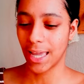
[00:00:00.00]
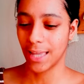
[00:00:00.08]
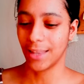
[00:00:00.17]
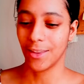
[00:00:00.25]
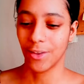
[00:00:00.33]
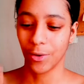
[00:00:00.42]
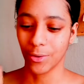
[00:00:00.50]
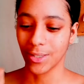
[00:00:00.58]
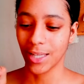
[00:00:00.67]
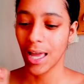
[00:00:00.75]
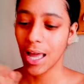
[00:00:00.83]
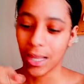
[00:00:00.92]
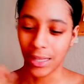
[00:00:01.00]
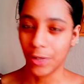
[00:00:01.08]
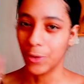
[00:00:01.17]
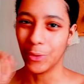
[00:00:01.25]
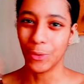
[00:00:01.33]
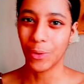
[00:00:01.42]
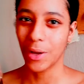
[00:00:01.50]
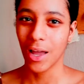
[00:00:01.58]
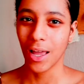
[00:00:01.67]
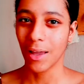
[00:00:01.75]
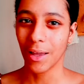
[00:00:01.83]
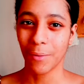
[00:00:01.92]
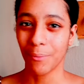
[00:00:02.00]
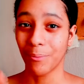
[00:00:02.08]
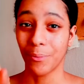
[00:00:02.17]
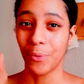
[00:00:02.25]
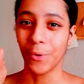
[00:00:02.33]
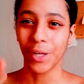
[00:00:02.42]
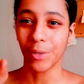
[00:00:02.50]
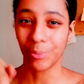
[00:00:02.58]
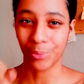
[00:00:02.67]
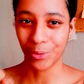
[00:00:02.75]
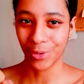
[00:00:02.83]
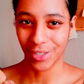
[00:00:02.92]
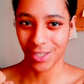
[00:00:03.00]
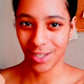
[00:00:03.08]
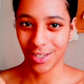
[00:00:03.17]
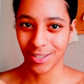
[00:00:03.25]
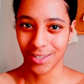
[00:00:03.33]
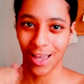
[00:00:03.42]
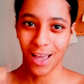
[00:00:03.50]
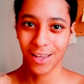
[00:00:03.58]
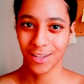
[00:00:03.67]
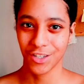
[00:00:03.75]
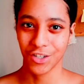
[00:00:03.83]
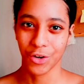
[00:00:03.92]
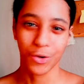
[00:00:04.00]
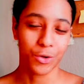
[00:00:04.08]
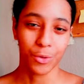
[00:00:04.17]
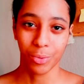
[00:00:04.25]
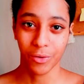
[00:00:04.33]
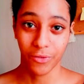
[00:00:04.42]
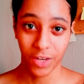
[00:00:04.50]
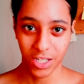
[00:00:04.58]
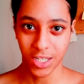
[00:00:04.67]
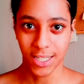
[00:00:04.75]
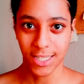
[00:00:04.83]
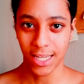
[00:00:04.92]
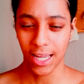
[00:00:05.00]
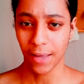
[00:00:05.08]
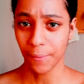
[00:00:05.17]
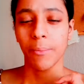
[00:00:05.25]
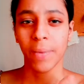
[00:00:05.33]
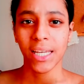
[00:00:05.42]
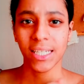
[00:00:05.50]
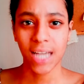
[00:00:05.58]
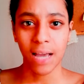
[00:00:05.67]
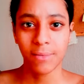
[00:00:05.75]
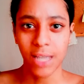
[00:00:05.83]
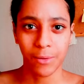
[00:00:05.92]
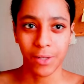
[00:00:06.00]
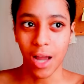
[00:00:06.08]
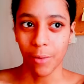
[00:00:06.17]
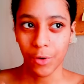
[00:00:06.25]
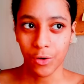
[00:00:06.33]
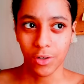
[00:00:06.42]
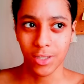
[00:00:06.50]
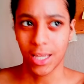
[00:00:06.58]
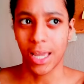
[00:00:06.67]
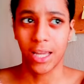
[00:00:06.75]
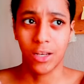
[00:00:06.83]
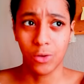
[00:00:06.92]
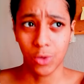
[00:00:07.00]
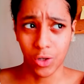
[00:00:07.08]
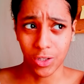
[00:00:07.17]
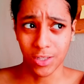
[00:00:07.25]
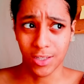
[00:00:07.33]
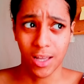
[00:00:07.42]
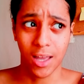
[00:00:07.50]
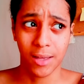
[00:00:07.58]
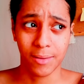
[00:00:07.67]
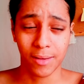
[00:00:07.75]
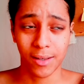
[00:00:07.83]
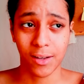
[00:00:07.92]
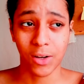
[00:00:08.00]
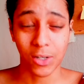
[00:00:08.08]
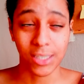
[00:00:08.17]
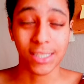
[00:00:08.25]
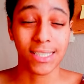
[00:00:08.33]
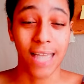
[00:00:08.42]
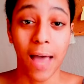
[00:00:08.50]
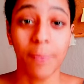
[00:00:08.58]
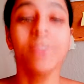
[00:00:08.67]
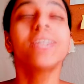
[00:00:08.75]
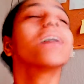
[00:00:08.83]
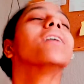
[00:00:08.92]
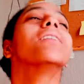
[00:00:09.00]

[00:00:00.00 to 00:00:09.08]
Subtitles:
in those little point boosters that show your proficiency. Many times I would come across a law concept